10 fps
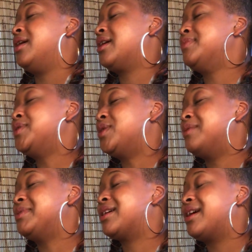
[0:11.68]
I come to you
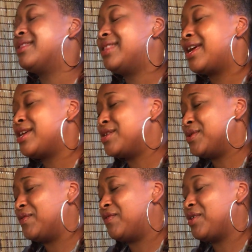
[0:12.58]
humbly, God, thanking
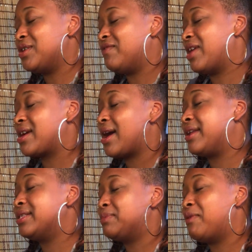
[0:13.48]
you for your divine
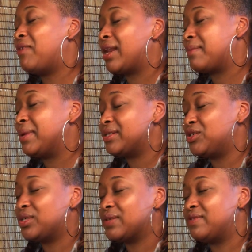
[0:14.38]
guidance, providing
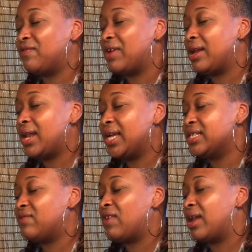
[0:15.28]
messages of divine light
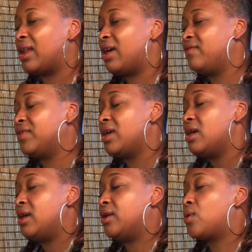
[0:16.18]
and divine love
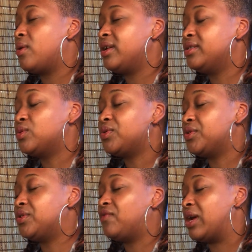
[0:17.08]
in accordance with
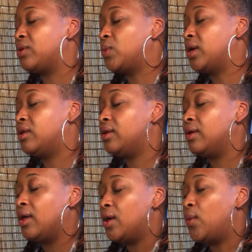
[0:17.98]
your divine will.
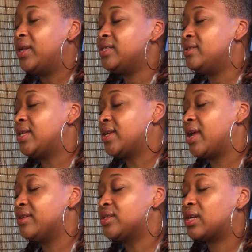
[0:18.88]
What is it that the
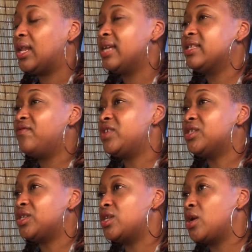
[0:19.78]
Cancer Collective
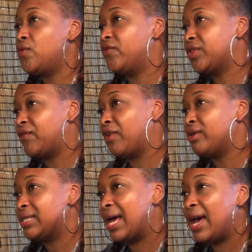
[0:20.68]
needs to know for the
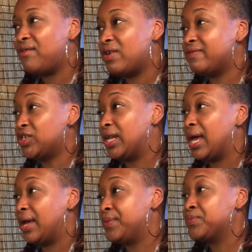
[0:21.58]
first half of
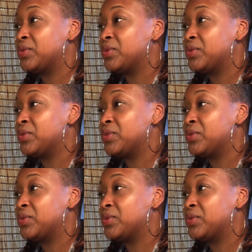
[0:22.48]
July?